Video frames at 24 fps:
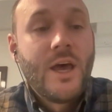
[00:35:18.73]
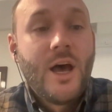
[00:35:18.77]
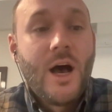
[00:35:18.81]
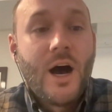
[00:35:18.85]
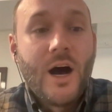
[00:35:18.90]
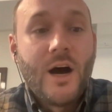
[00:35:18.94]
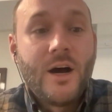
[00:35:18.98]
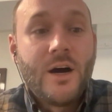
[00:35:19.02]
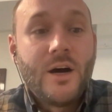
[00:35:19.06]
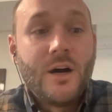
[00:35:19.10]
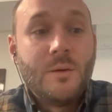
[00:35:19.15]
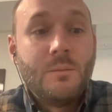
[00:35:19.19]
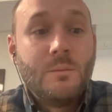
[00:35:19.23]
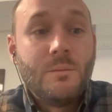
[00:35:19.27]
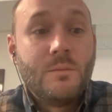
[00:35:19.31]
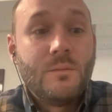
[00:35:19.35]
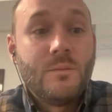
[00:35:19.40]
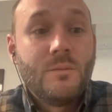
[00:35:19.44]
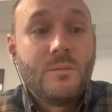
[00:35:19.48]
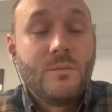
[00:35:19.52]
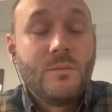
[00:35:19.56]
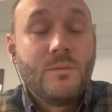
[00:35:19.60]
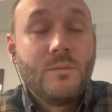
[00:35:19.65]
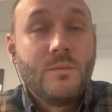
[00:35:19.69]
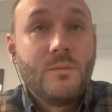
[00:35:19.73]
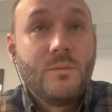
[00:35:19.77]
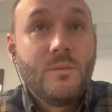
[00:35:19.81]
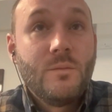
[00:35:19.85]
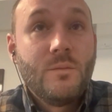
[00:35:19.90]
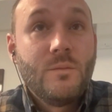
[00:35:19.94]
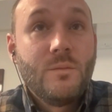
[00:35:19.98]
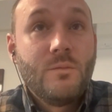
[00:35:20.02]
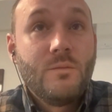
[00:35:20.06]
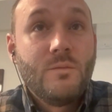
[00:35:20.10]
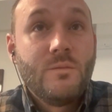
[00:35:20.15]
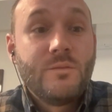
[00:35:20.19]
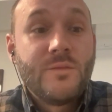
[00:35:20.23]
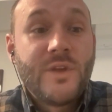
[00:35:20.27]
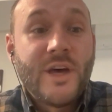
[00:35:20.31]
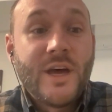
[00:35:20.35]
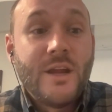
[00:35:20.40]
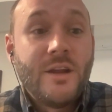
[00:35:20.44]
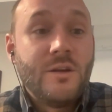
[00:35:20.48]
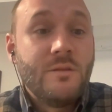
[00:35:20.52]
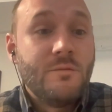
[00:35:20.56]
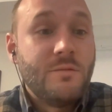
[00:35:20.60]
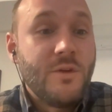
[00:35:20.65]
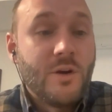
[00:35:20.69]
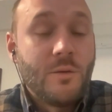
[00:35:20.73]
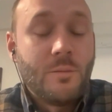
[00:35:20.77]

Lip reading: Then,